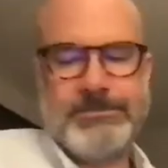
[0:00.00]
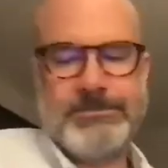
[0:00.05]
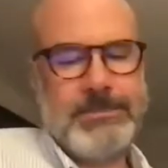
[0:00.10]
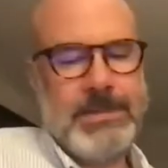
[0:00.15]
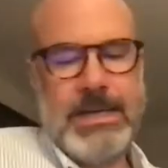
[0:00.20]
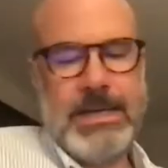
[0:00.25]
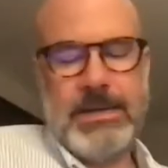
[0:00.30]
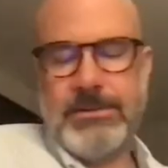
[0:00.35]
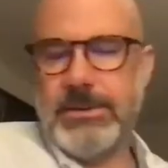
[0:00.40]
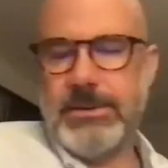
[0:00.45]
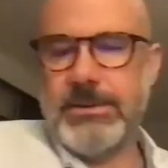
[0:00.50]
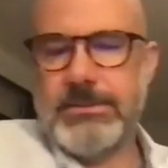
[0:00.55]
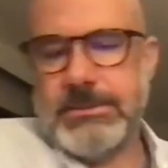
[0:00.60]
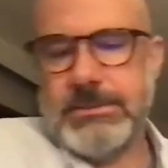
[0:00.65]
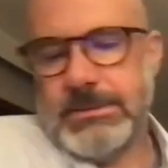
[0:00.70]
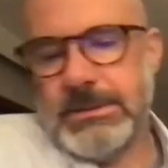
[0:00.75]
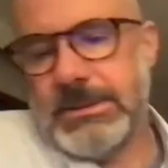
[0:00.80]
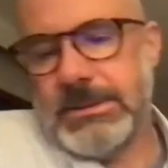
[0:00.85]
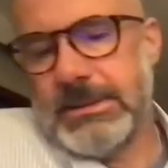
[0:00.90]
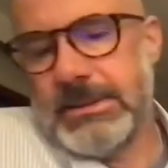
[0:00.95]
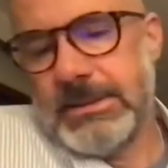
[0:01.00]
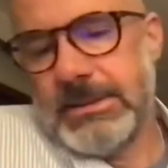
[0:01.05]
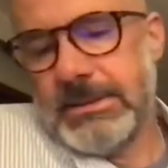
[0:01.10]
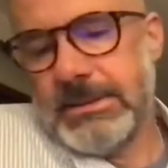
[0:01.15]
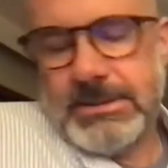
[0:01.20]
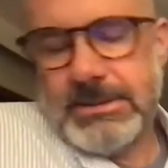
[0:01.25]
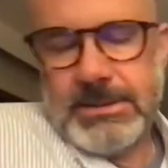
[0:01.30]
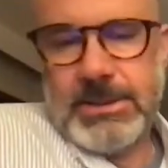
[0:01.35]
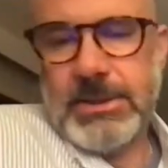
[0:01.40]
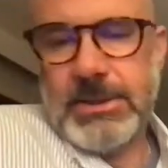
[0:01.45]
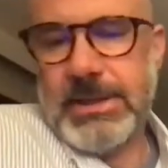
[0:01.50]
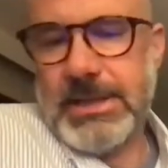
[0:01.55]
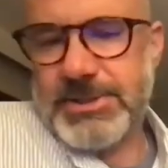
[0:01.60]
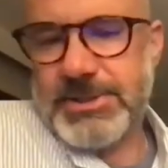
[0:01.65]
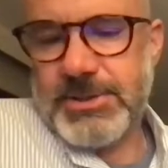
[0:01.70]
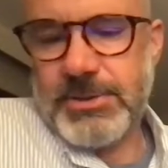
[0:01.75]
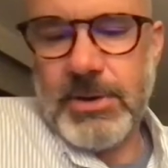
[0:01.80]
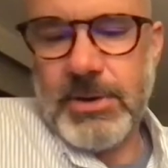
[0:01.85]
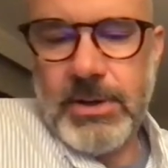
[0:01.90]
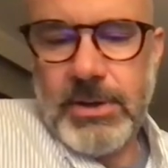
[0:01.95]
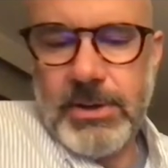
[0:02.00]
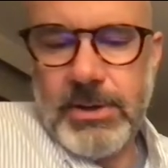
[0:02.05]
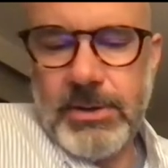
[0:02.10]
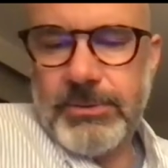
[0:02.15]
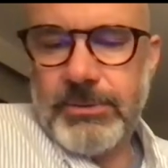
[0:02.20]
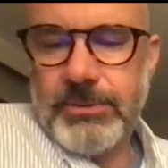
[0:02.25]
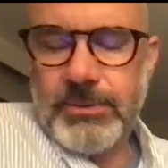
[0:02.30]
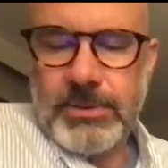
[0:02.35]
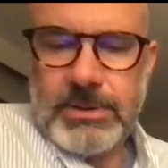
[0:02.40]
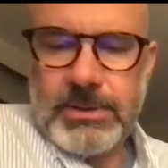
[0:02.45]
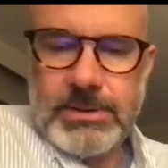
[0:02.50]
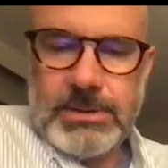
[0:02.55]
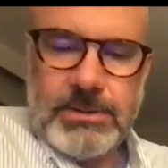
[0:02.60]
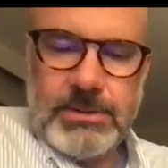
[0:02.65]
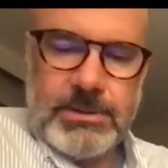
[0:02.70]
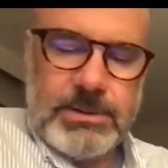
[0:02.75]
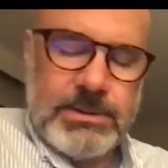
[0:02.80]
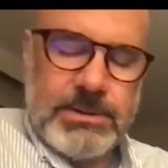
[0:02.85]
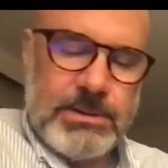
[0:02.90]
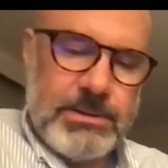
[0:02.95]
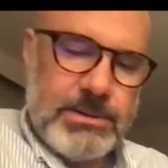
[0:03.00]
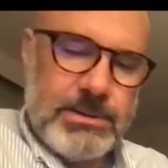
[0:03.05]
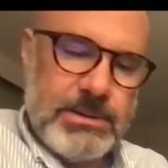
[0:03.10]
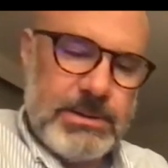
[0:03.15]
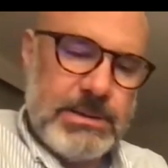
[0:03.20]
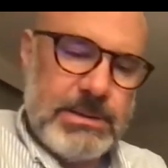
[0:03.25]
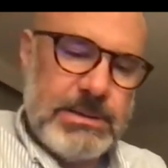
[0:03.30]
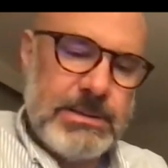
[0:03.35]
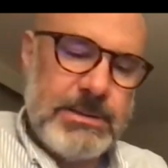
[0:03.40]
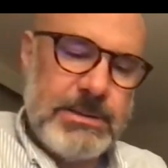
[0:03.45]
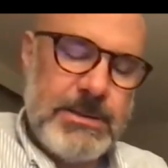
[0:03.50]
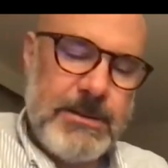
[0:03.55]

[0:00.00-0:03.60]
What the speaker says: I don't know, cholesterols or